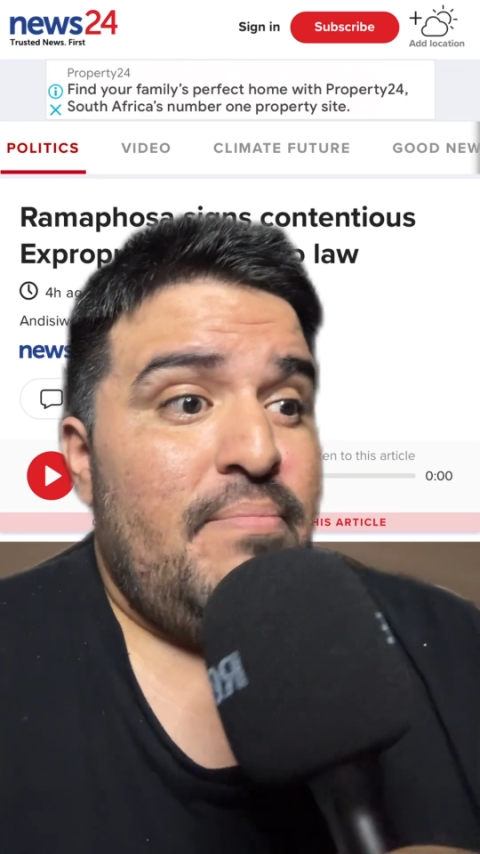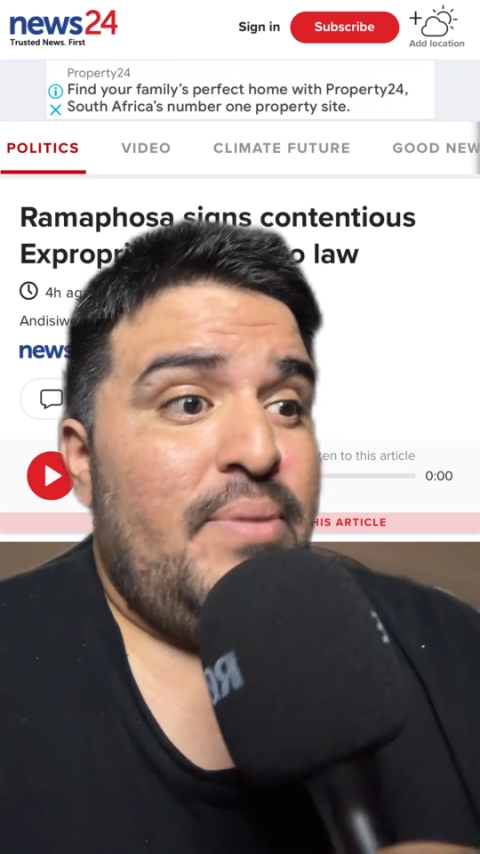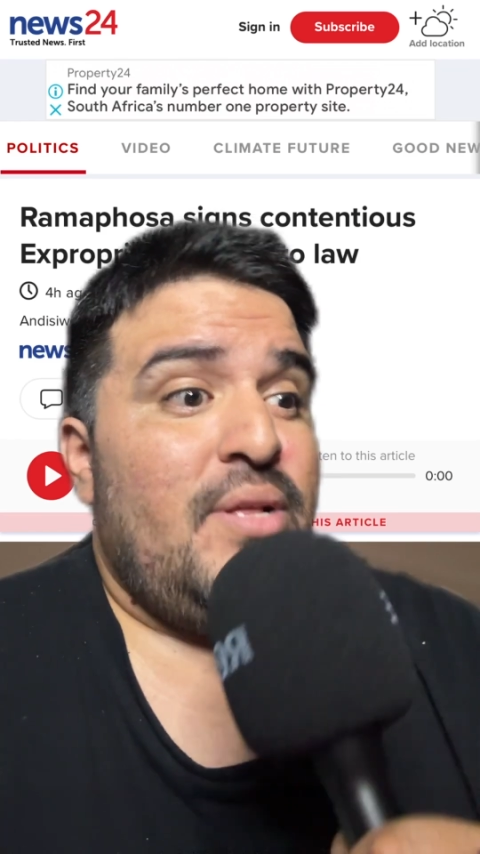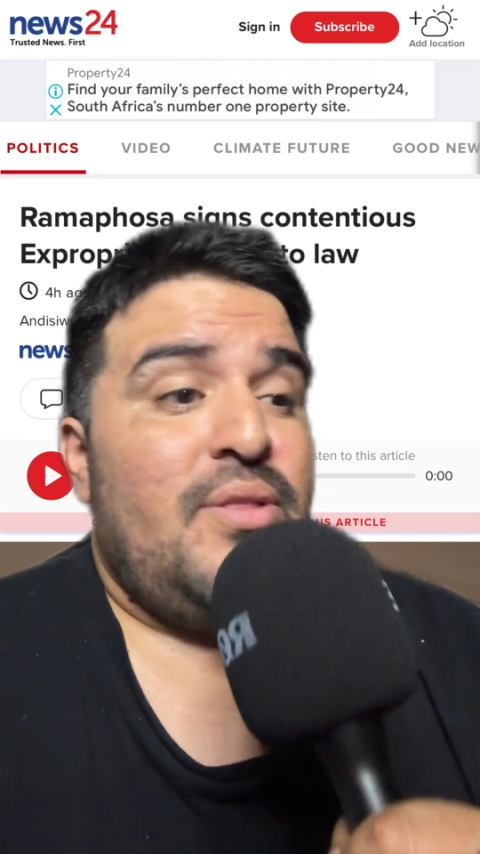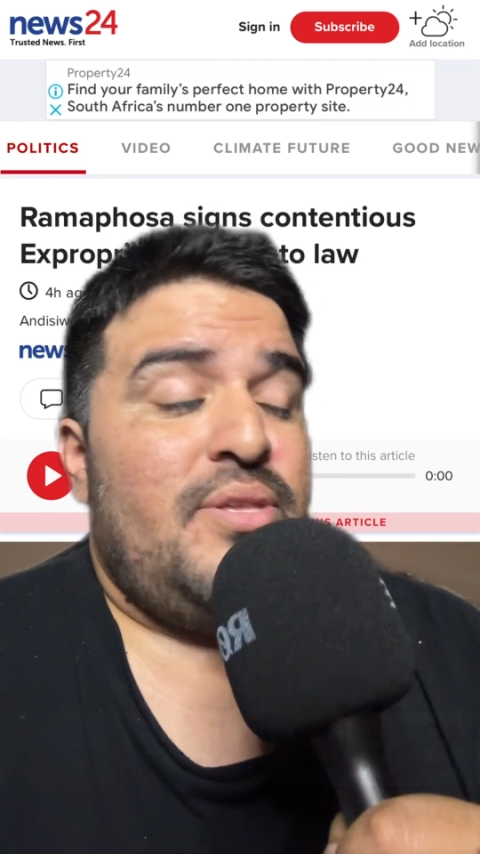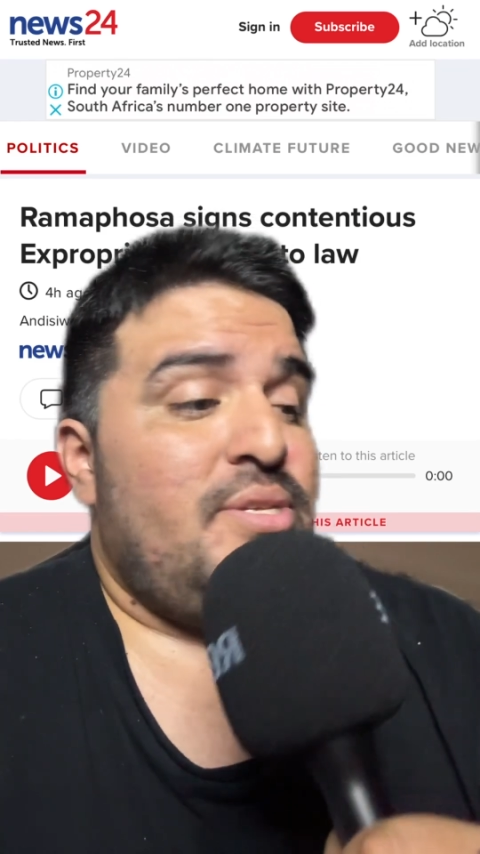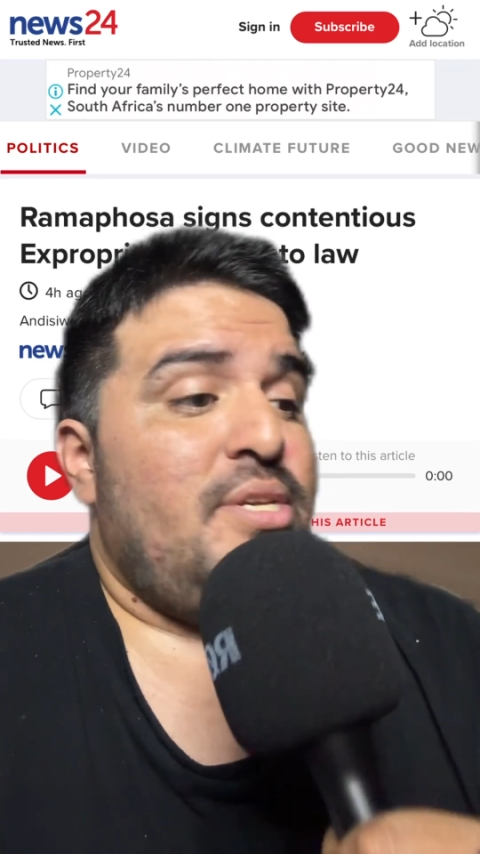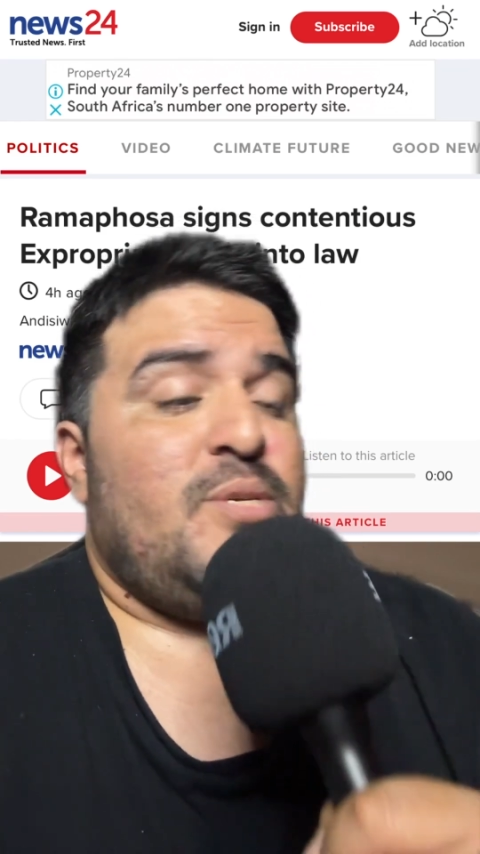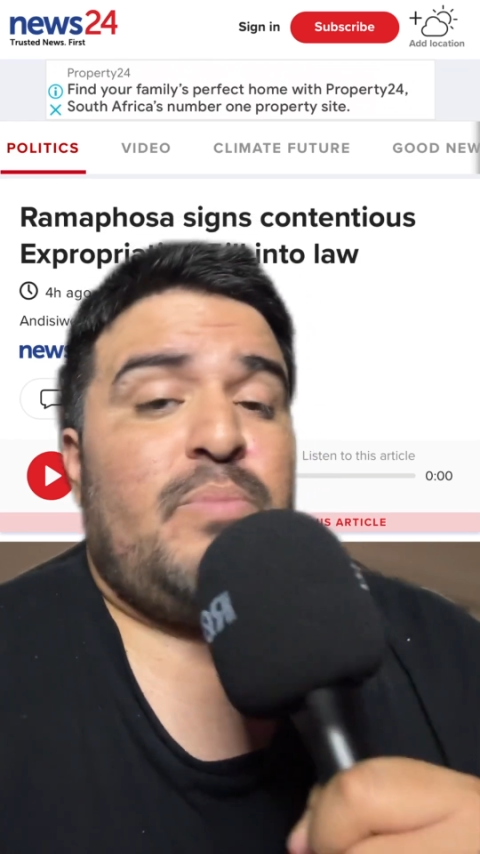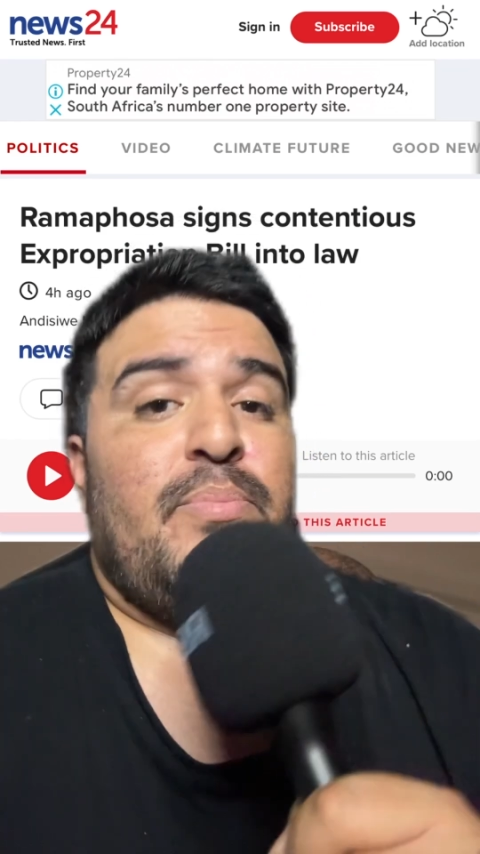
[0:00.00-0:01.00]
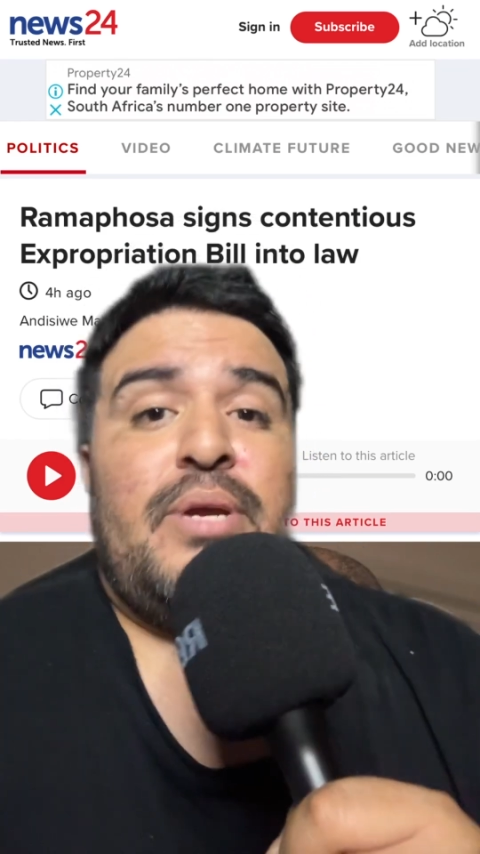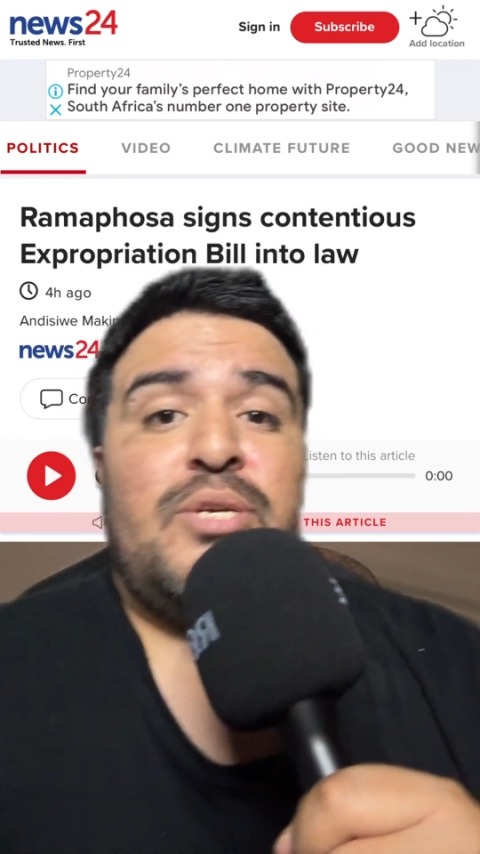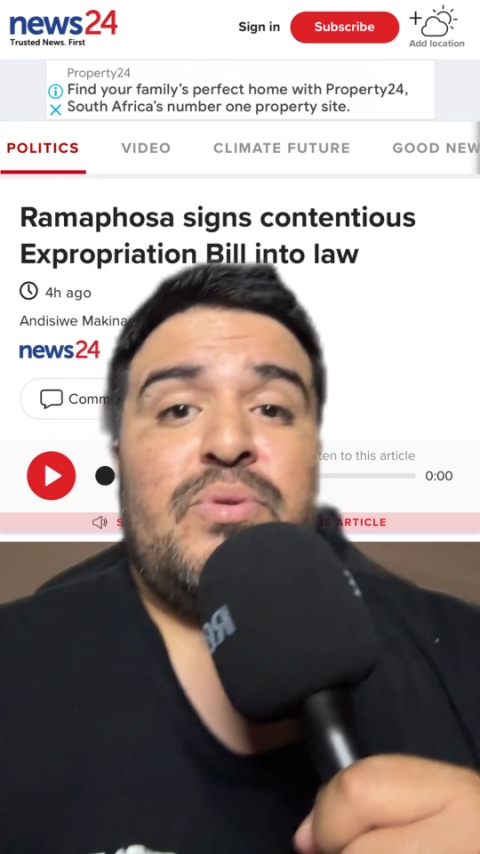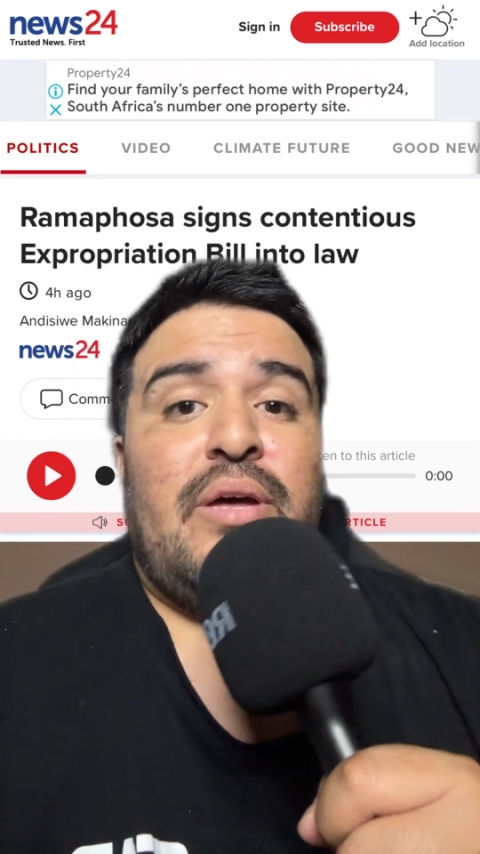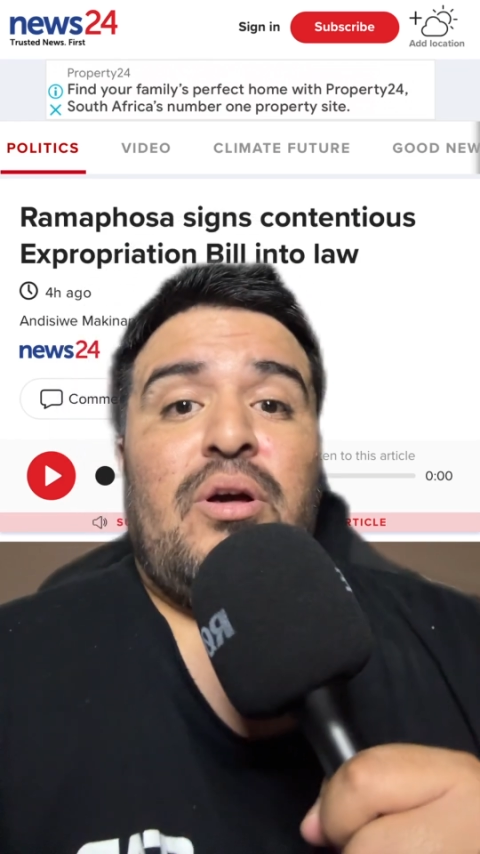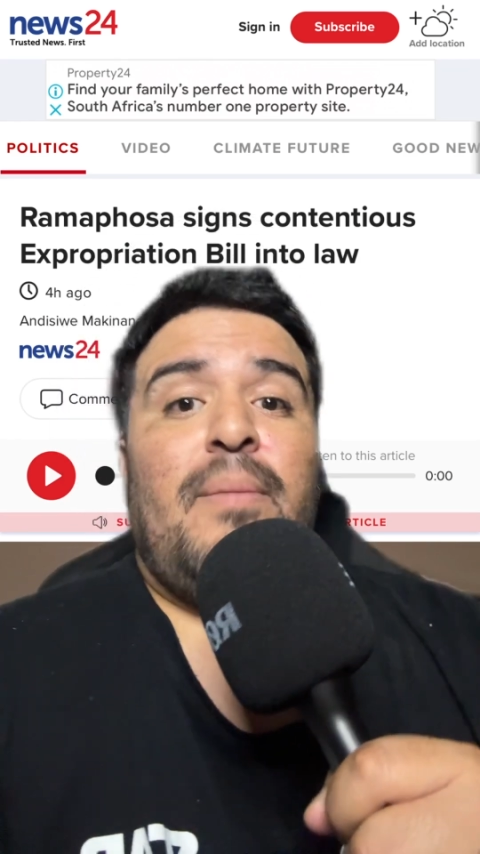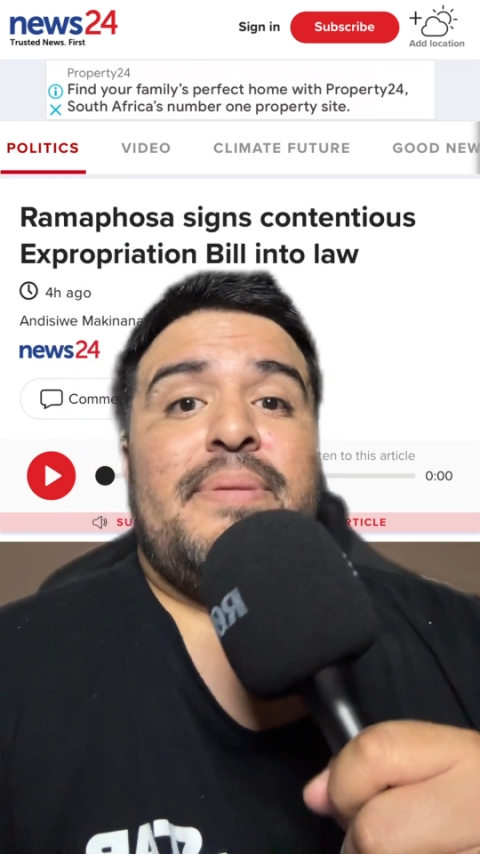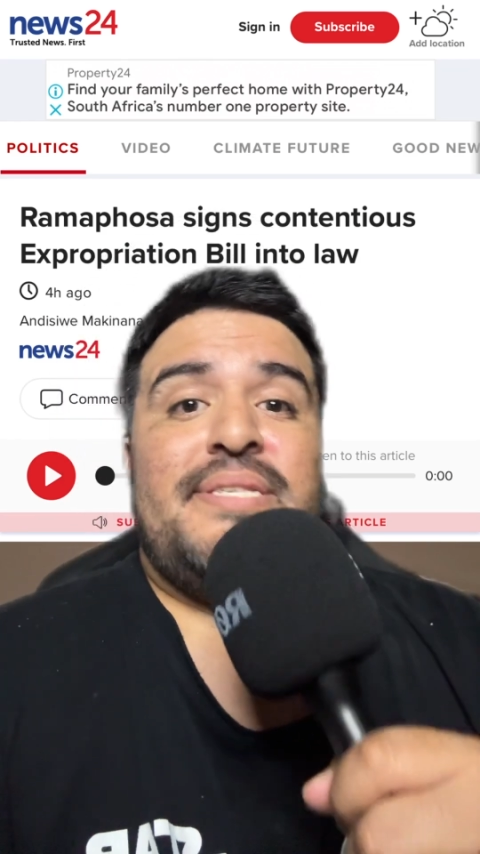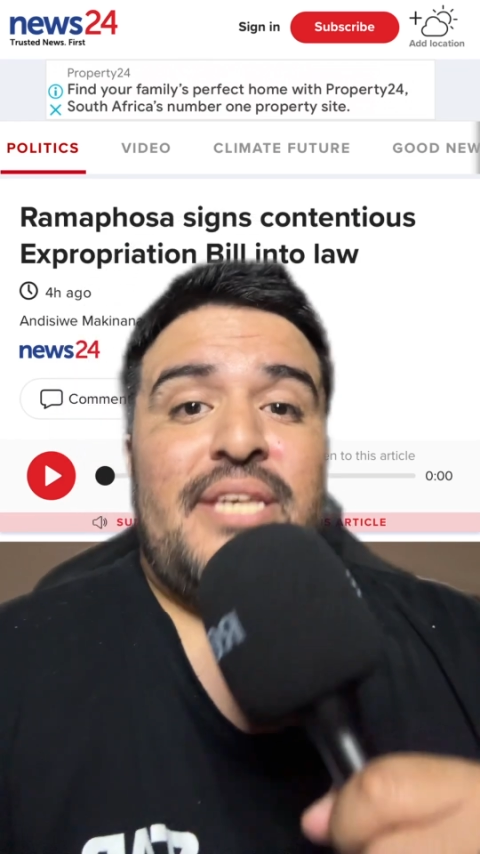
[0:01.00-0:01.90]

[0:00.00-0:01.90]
this expropriation without compensation,